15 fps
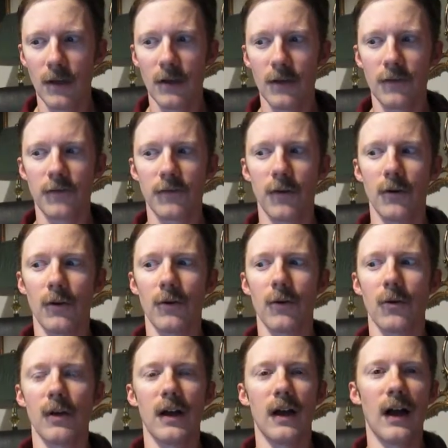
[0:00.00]

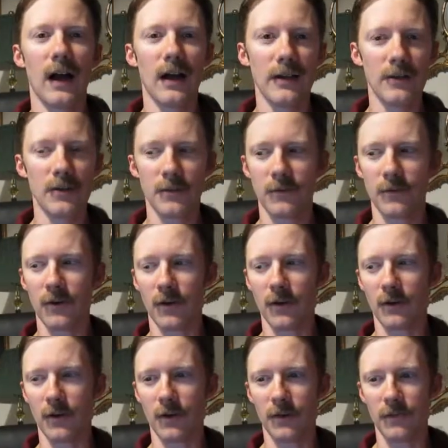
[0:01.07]
So I could have gone
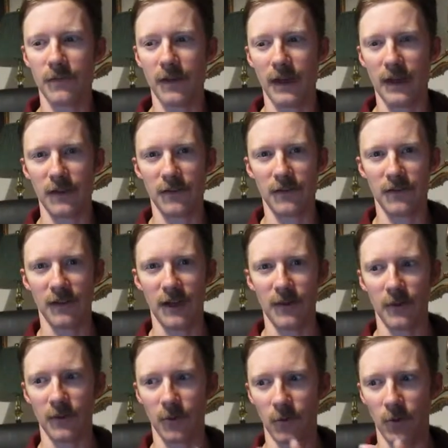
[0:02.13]
off and sat
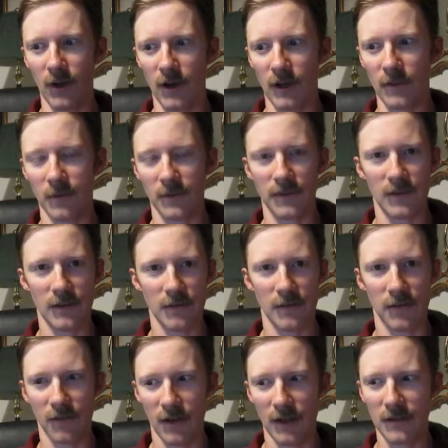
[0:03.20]
on a rock with these
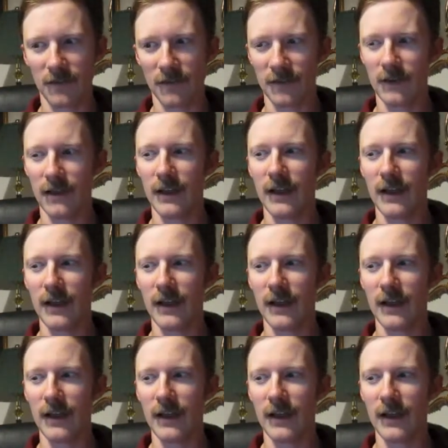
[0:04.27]
thoughts,